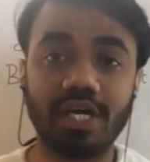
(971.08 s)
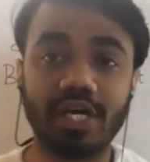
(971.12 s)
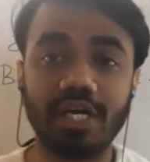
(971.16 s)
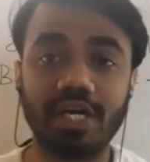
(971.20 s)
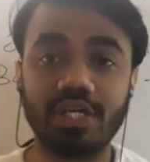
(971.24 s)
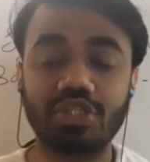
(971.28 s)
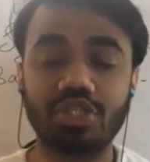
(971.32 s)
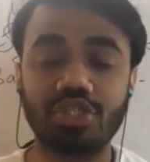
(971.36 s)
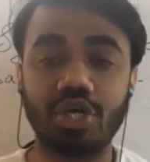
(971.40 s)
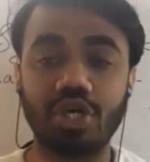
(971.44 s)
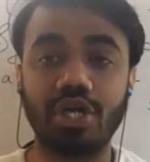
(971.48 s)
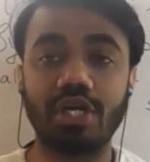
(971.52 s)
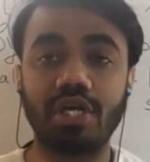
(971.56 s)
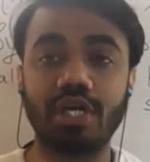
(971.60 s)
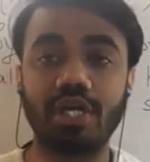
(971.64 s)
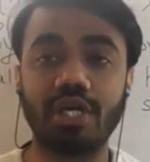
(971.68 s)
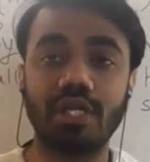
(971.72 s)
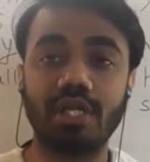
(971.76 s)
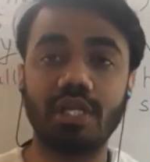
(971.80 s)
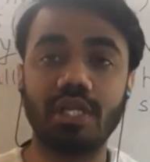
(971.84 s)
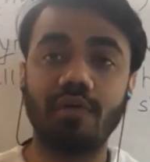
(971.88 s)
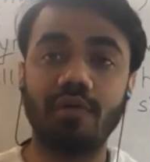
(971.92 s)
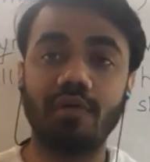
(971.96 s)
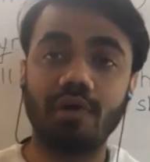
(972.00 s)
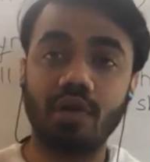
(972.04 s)
socket joint
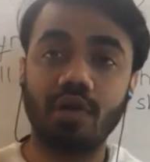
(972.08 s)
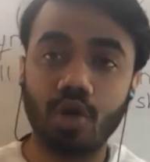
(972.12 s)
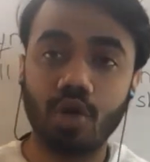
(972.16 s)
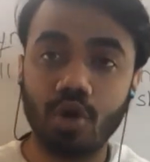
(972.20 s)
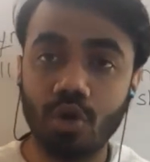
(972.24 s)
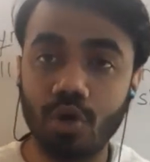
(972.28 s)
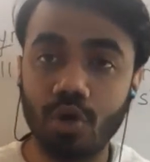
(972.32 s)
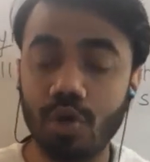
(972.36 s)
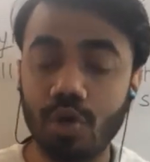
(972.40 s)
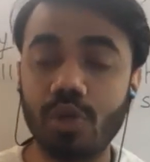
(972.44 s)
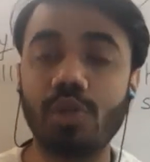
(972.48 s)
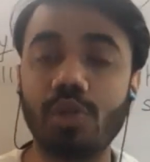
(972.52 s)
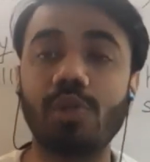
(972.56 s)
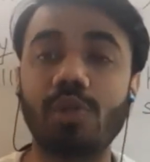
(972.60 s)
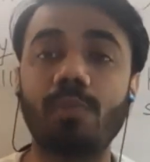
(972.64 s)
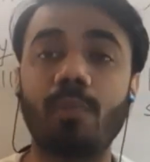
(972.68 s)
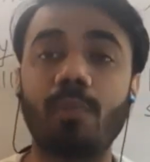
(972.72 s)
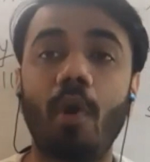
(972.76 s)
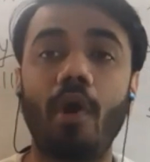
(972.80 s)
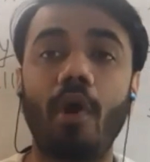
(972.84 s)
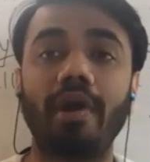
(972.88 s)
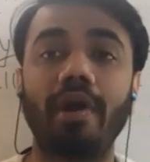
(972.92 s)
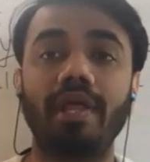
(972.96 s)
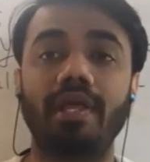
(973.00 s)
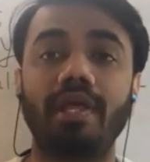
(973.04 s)
in our whole
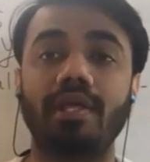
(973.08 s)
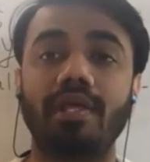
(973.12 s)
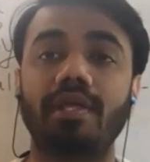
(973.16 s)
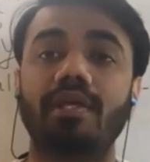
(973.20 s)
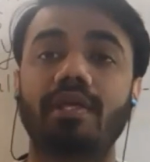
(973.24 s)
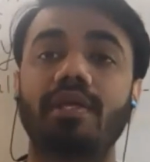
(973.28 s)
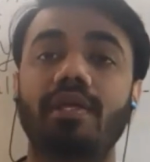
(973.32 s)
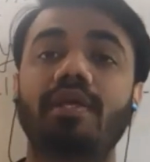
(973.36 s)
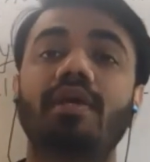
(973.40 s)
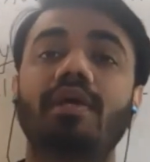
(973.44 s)
body.